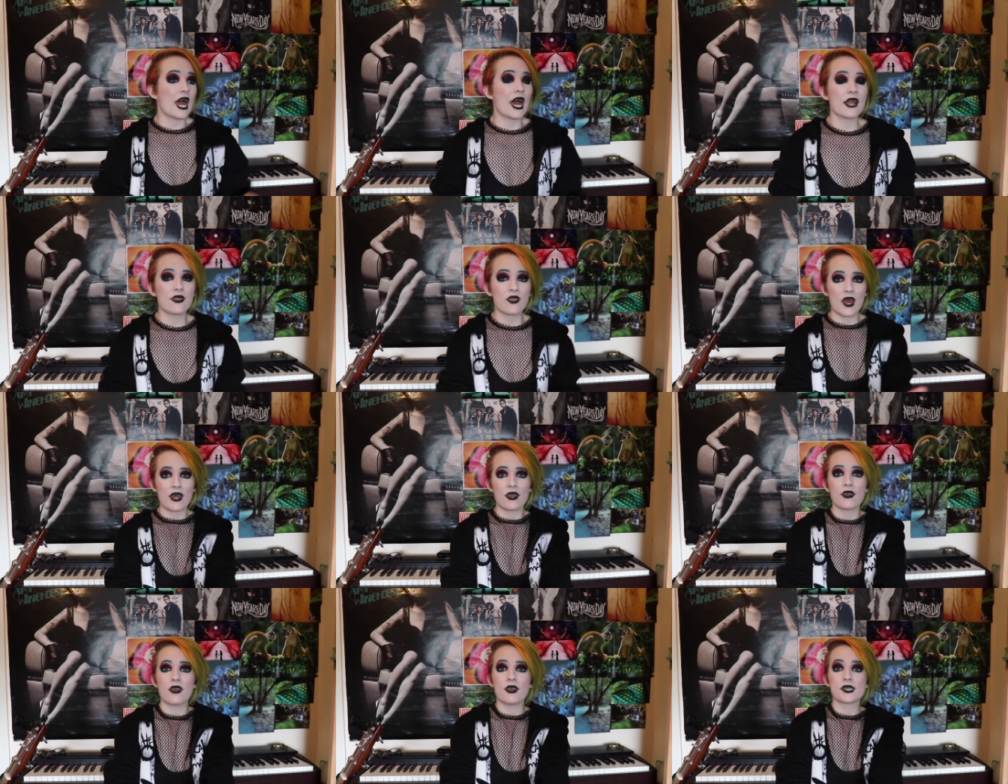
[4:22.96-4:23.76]
And
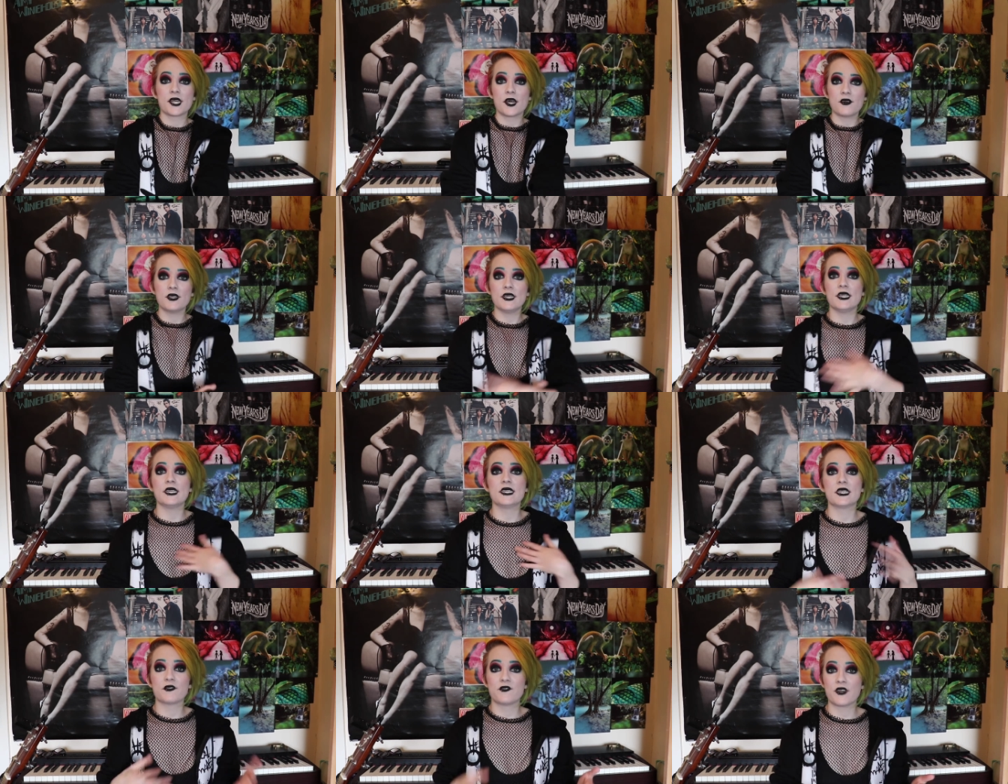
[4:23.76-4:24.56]
then Tony
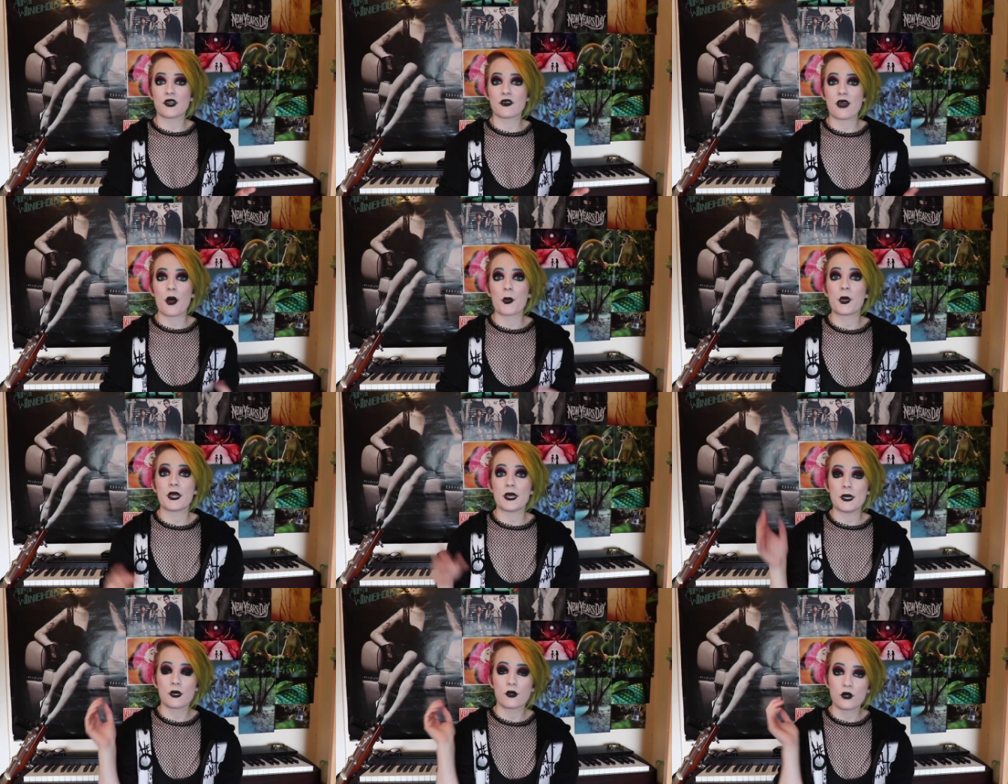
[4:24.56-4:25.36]
needed to figure out that
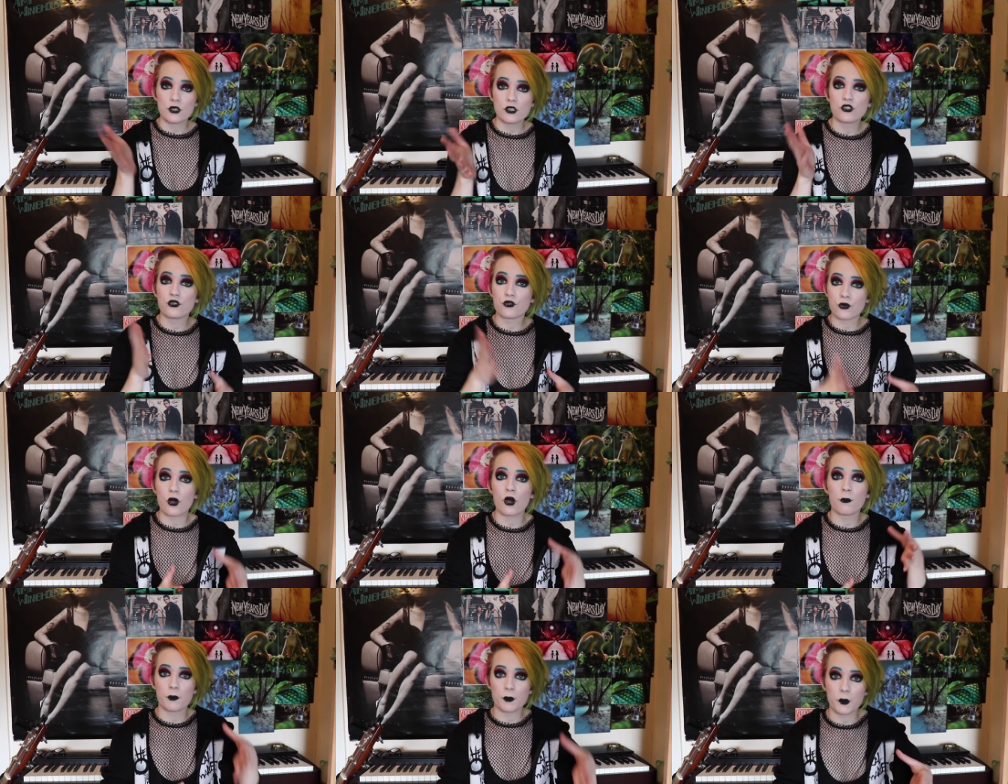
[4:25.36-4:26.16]
he could
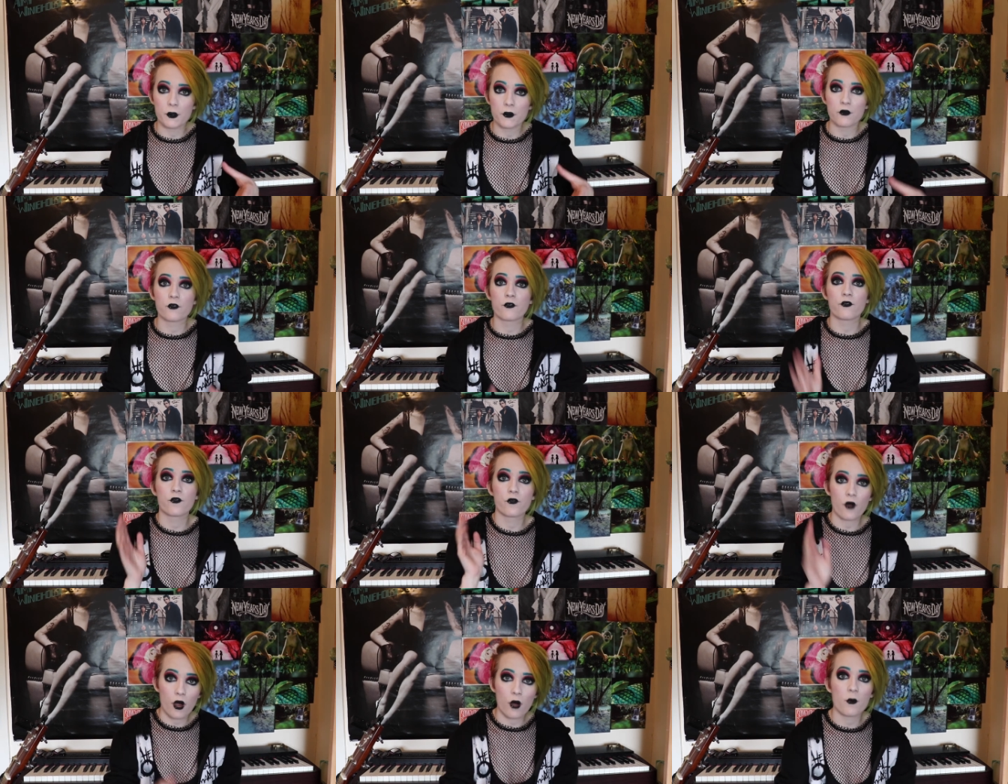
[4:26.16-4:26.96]
draw blood
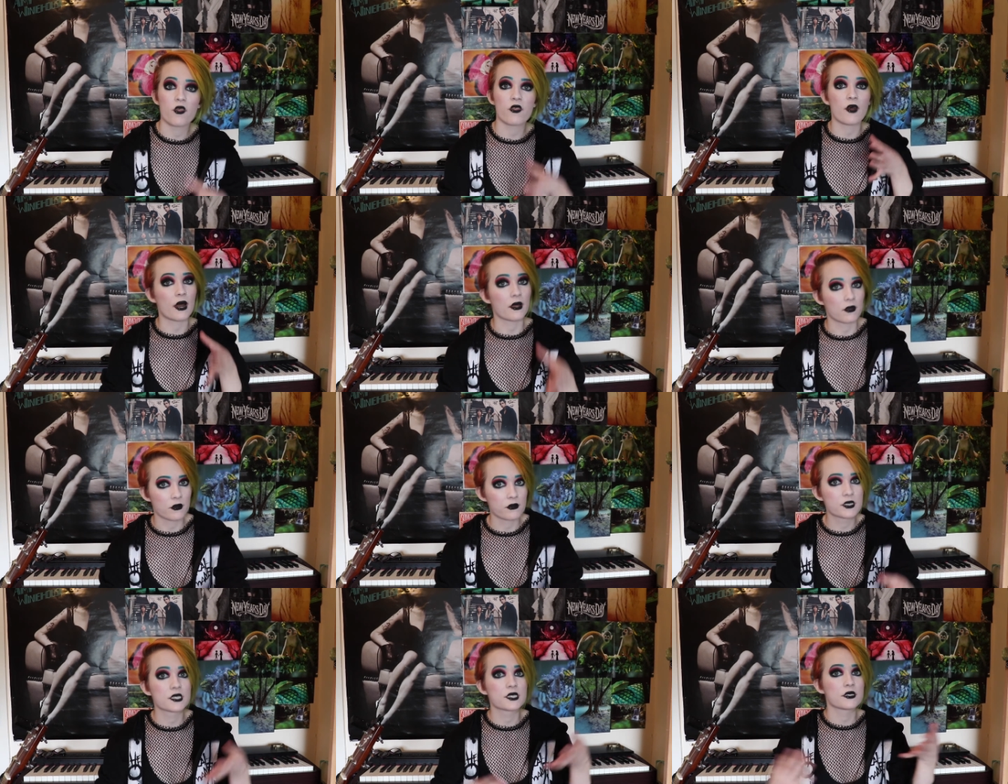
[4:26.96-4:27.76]
from
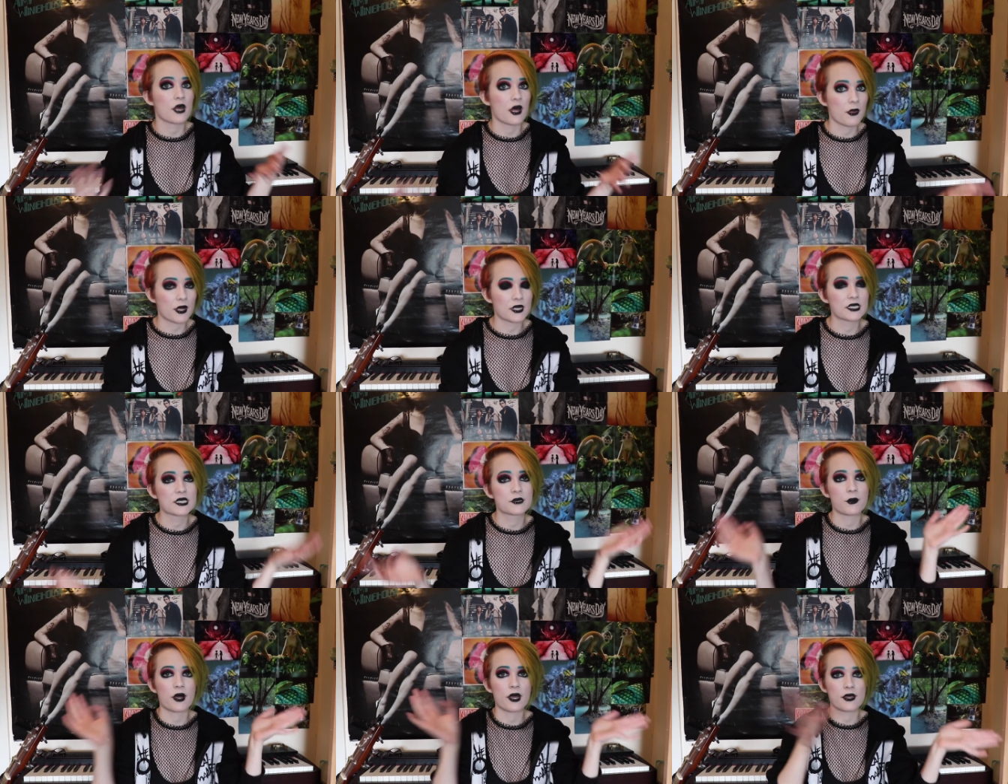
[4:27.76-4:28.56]
Thanos, and
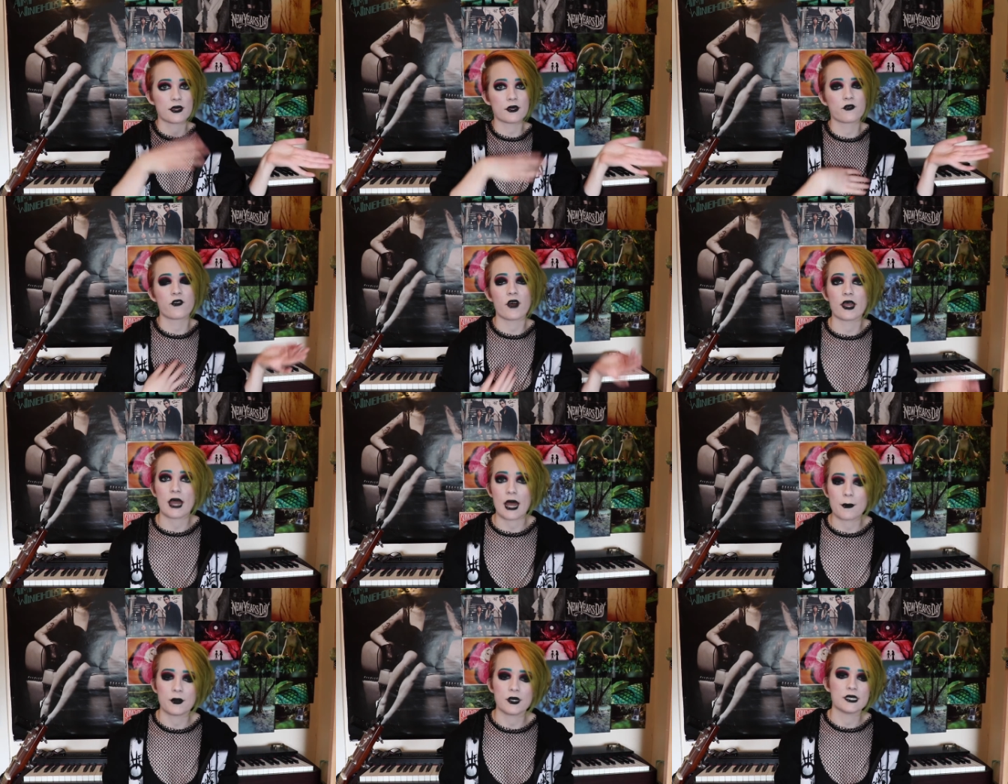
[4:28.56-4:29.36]
that's why the fight
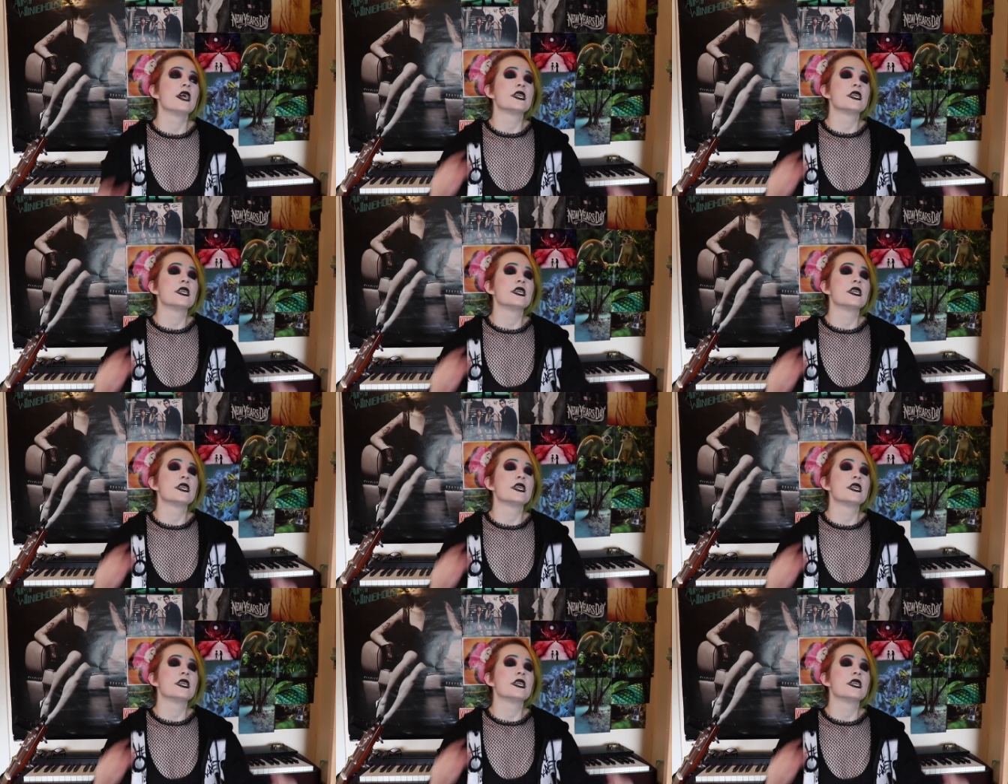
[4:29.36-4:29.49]
happened.